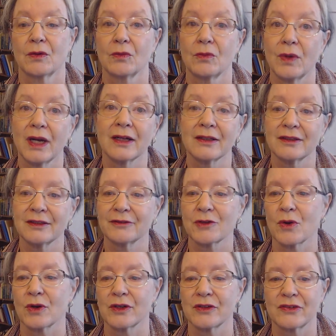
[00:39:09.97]
Well, of
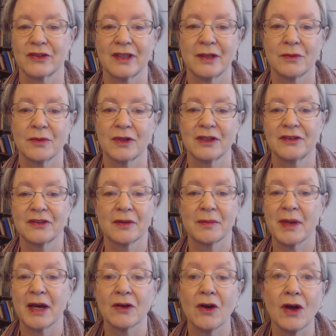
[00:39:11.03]
course, it was
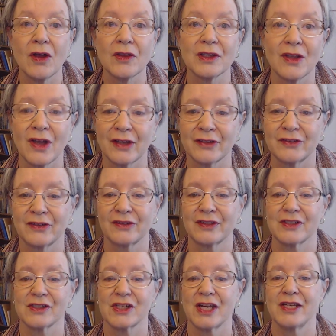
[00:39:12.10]
about all the losses
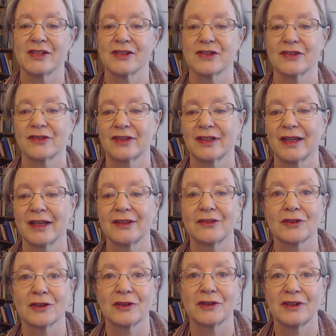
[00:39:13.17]
and changes and
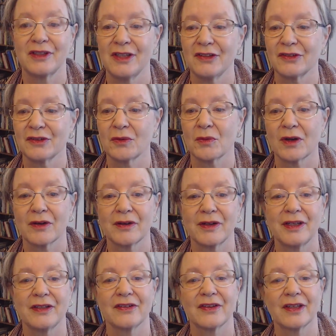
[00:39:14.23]
uncertainties and
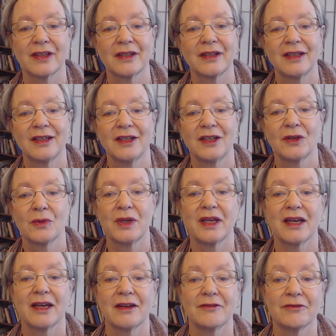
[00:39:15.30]
worries that we
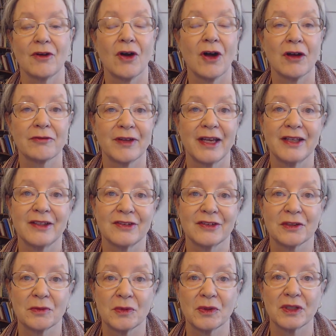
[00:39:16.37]
have all faced
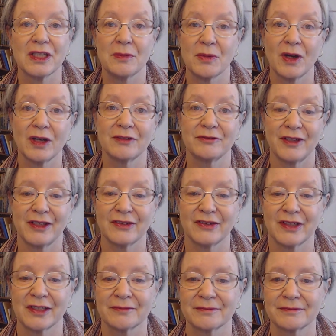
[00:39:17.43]
and will keep on
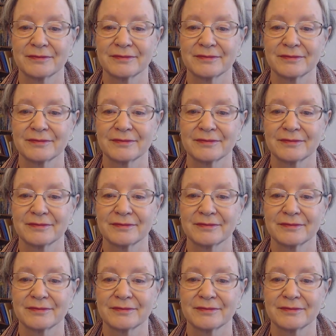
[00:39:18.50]
facing.